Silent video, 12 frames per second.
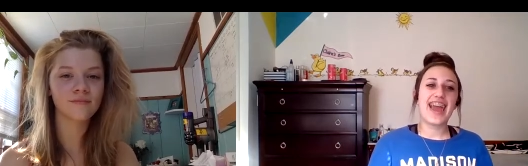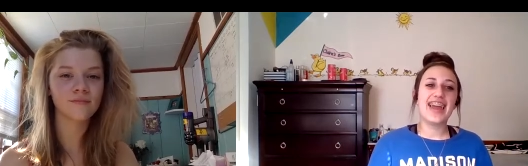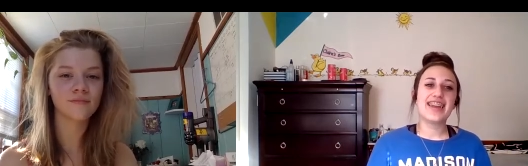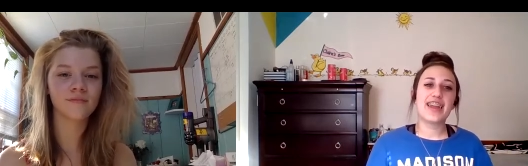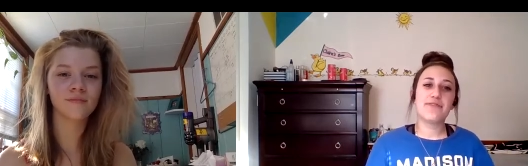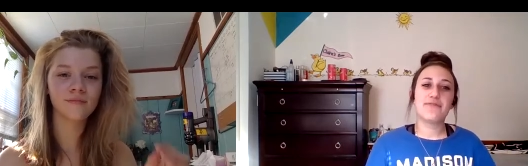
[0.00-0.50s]

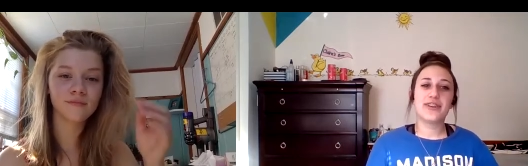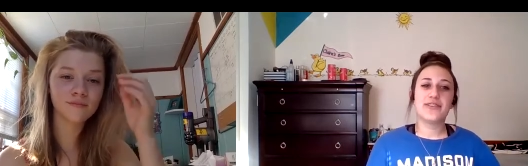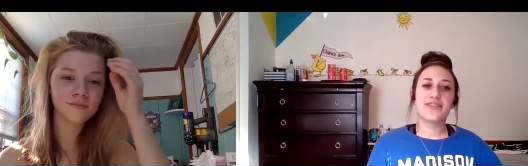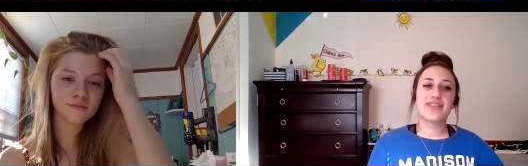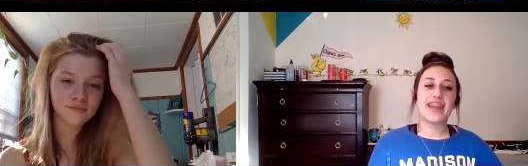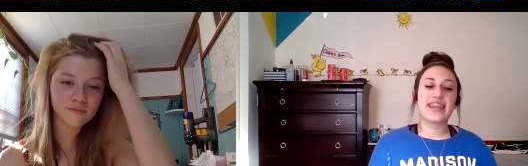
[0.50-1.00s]
Speaker 1: And if
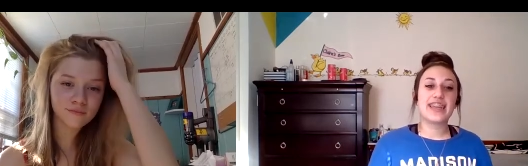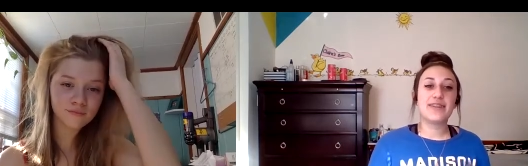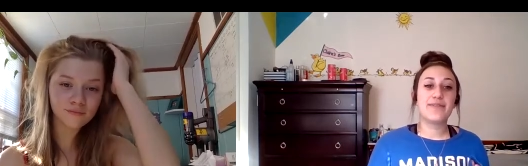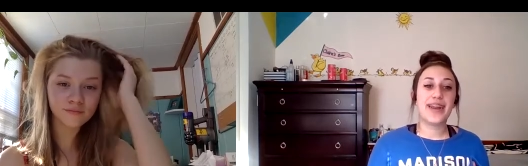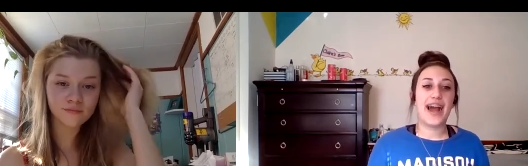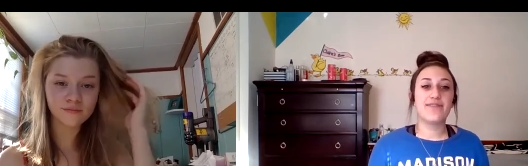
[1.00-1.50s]
you're like,
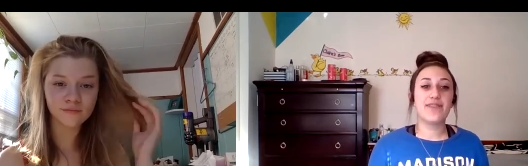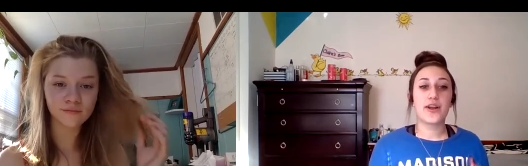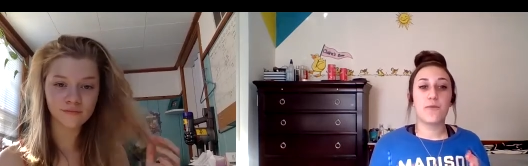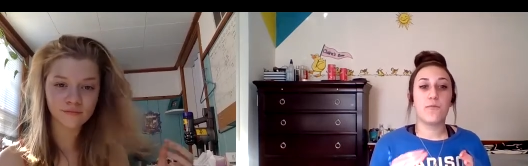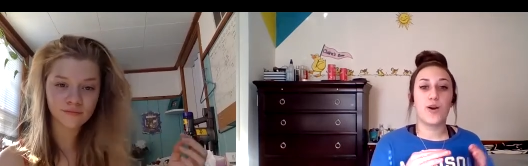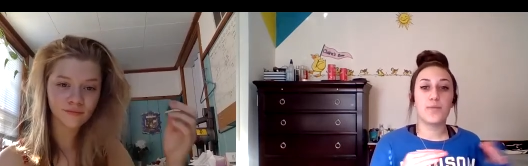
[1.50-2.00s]
he would have
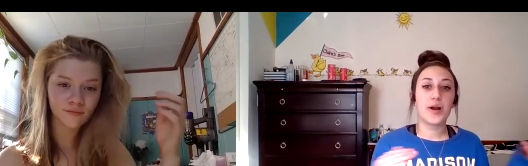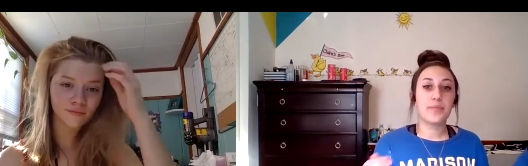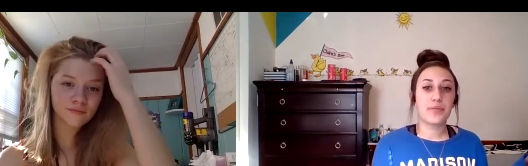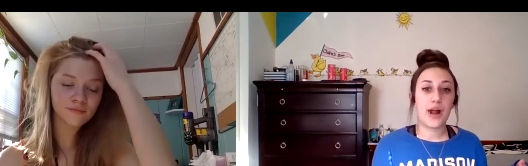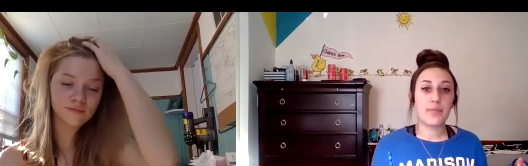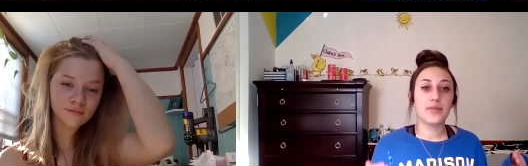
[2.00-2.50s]
like warm
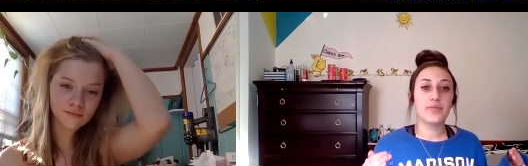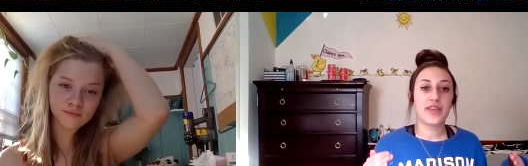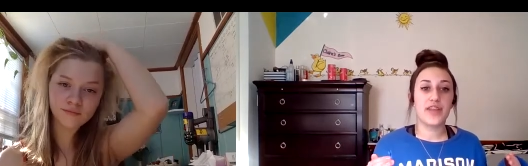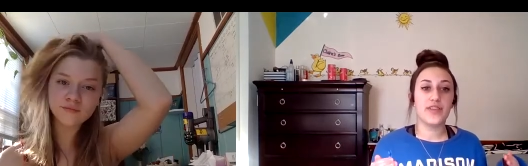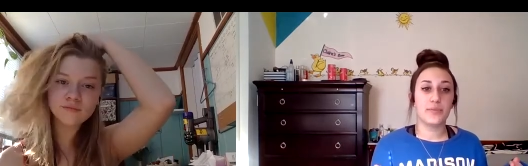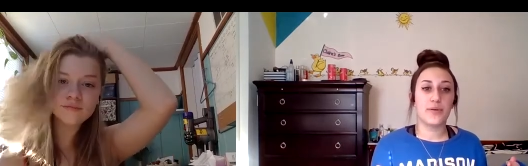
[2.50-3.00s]
up problems
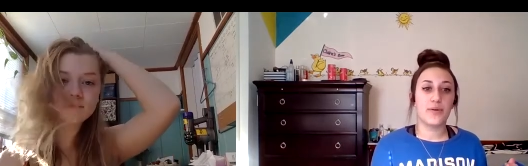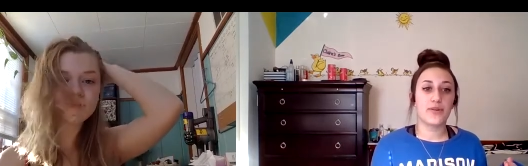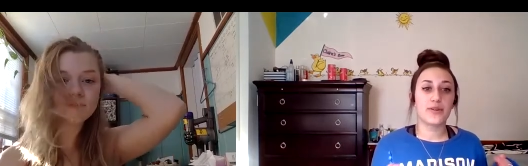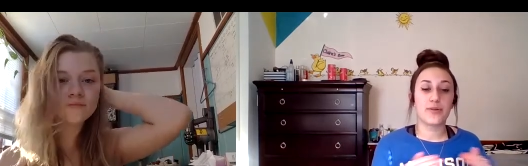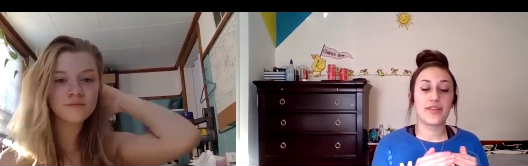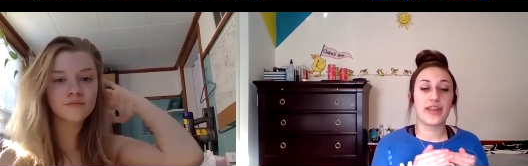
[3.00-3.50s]
on the
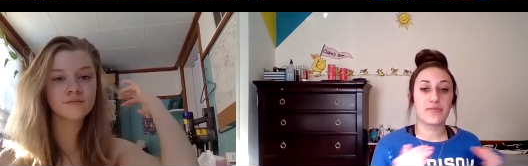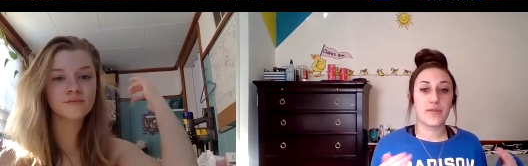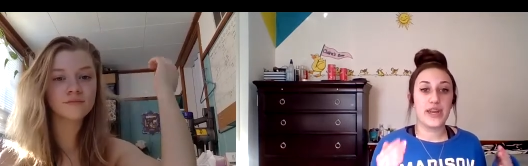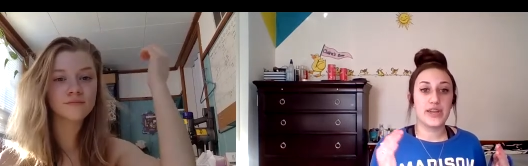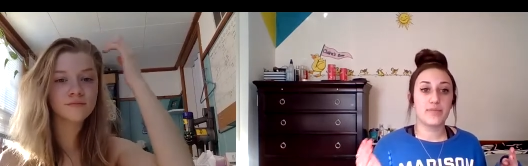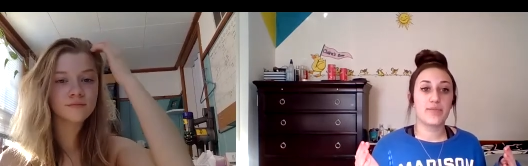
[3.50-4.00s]
board or like
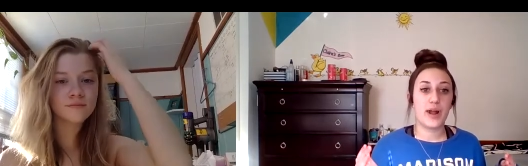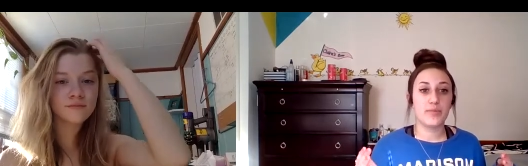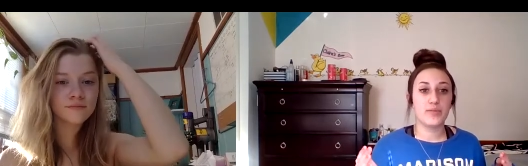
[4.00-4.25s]
random